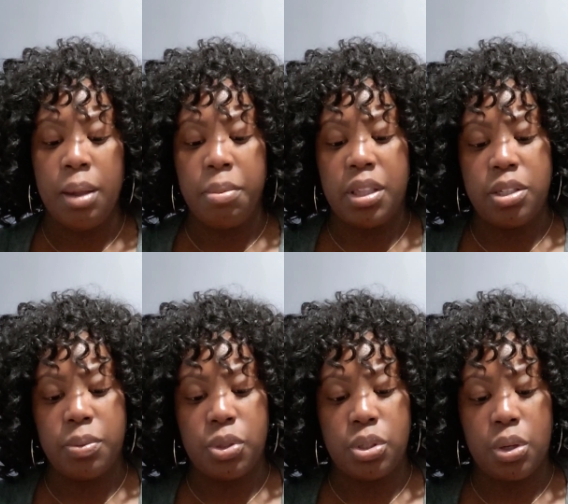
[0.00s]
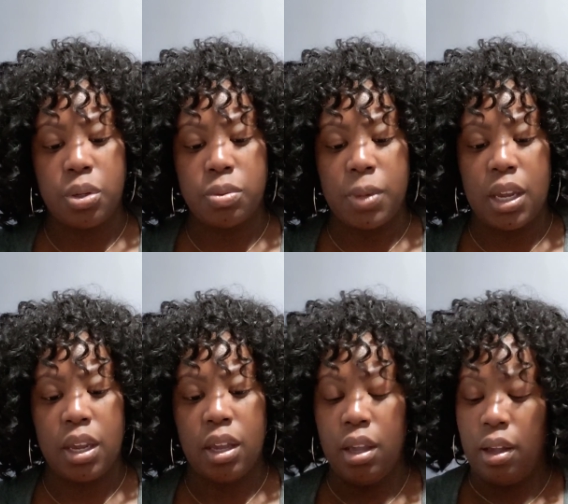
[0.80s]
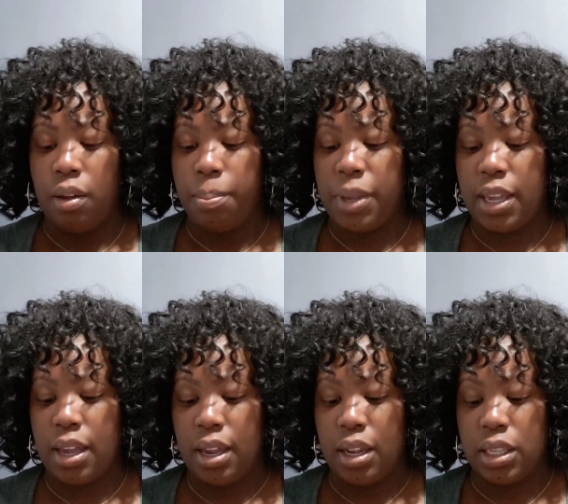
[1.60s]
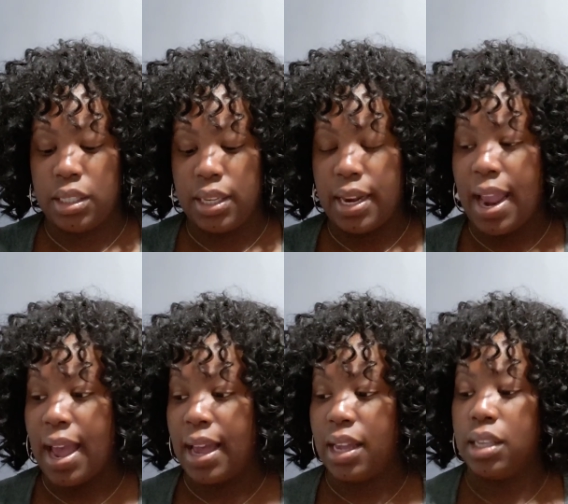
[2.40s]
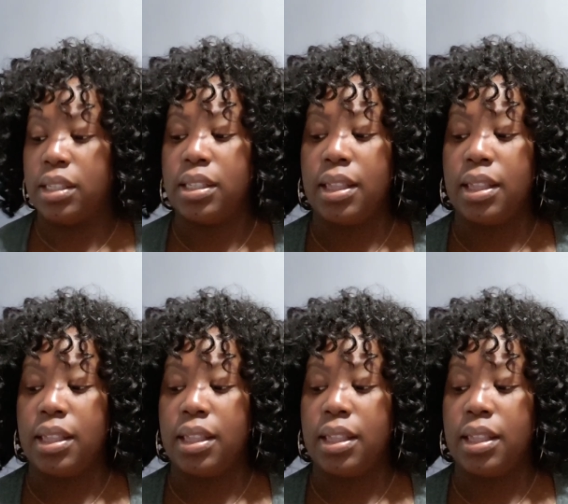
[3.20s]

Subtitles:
But this one sold me because it has